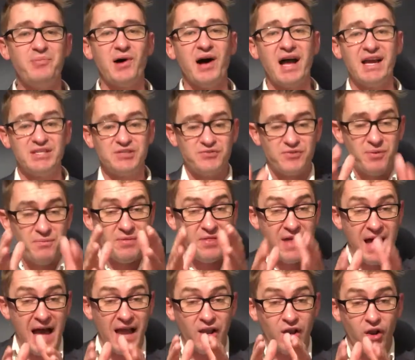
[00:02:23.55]
buyers from
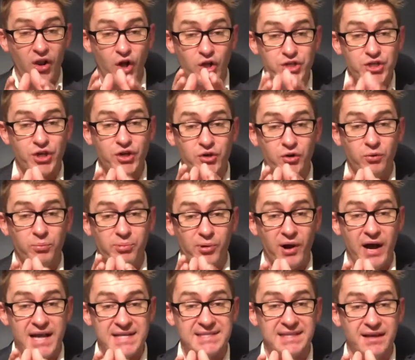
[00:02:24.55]
that logical
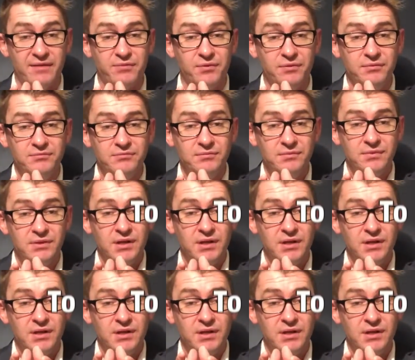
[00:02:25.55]
price level